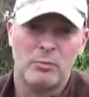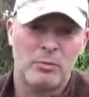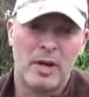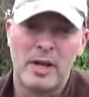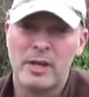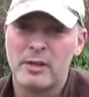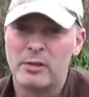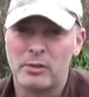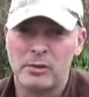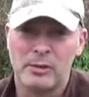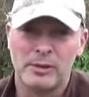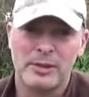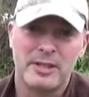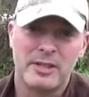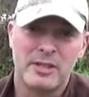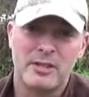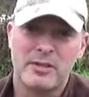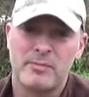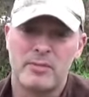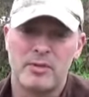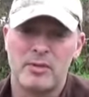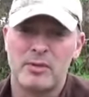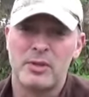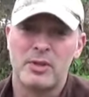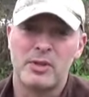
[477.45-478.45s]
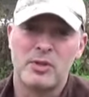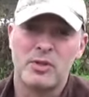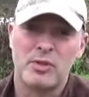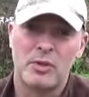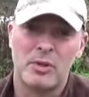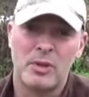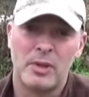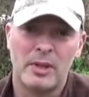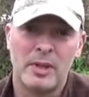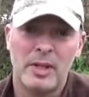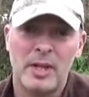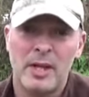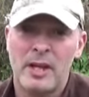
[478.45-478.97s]
microorganisms are in the
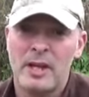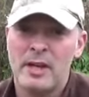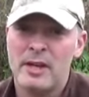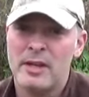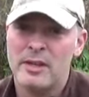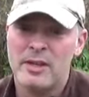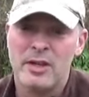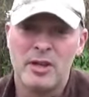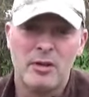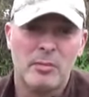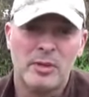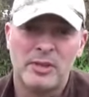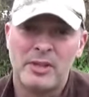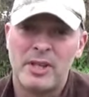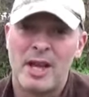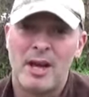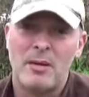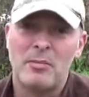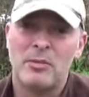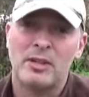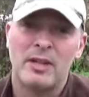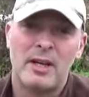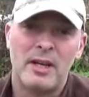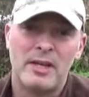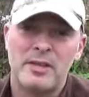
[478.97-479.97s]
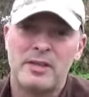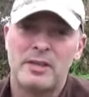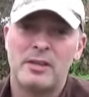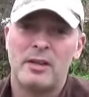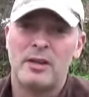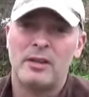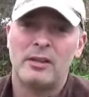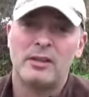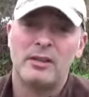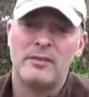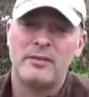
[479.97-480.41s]
soil, they're metabolizing all